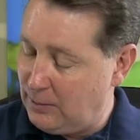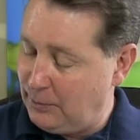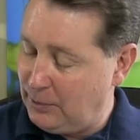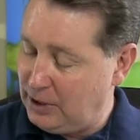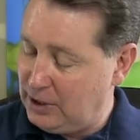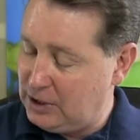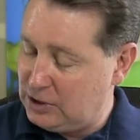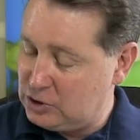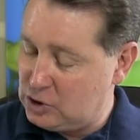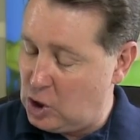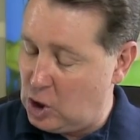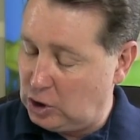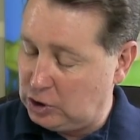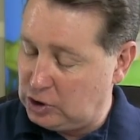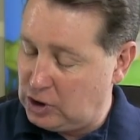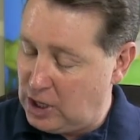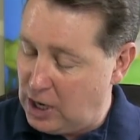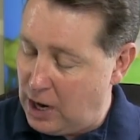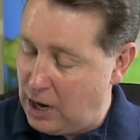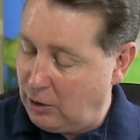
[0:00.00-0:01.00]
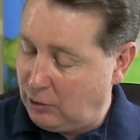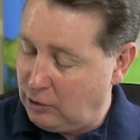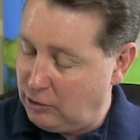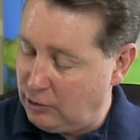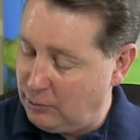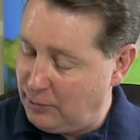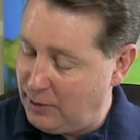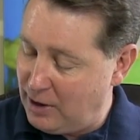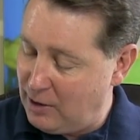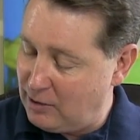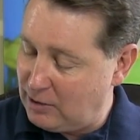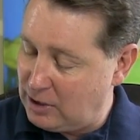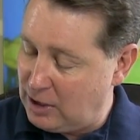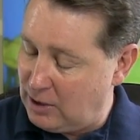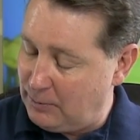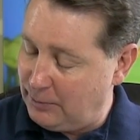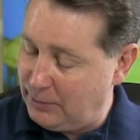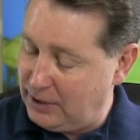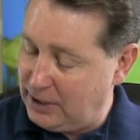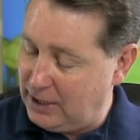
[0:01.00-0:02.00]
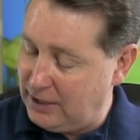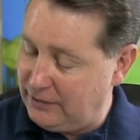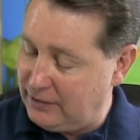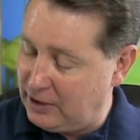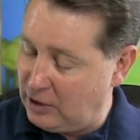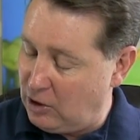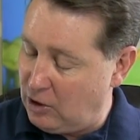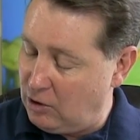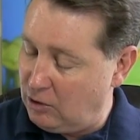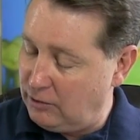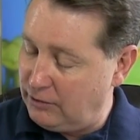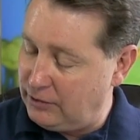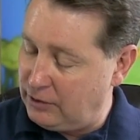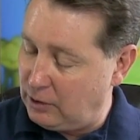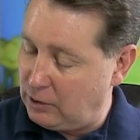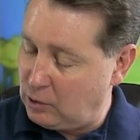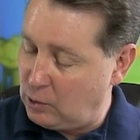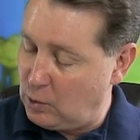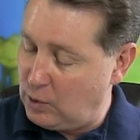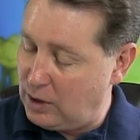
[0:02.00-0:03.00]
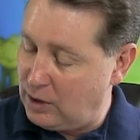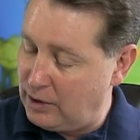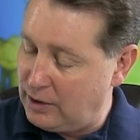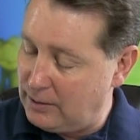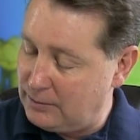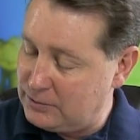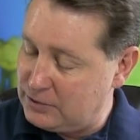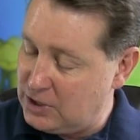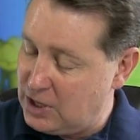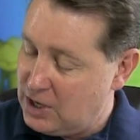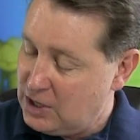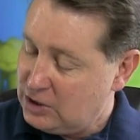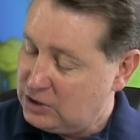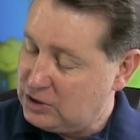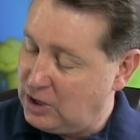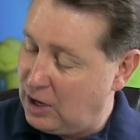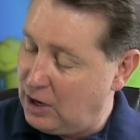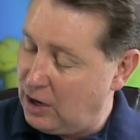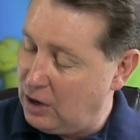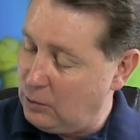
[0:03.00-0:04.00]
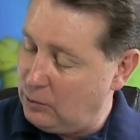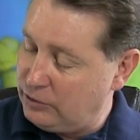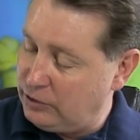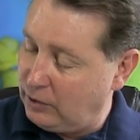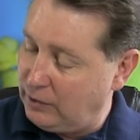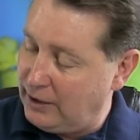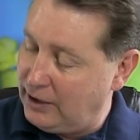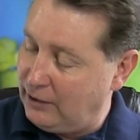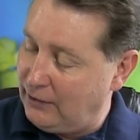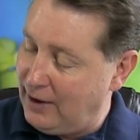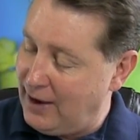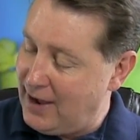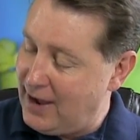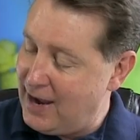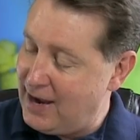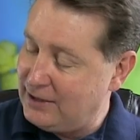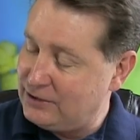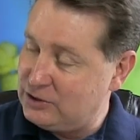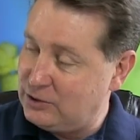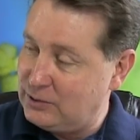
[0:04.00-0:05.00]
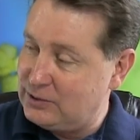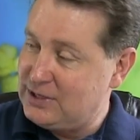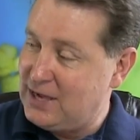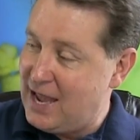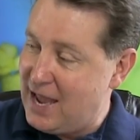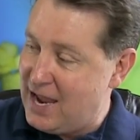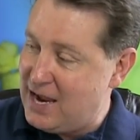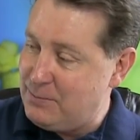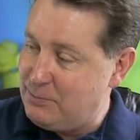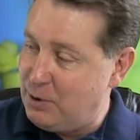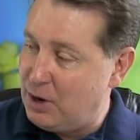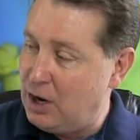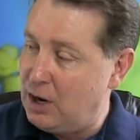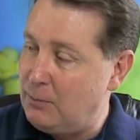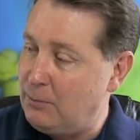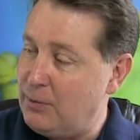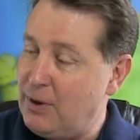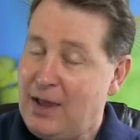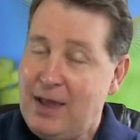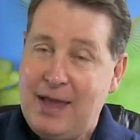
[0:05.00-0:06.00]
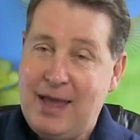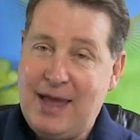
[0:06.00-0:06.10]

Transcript: company is called Collar, the parent company, and then all of their aquariums start out with the letter A, so it's aPump.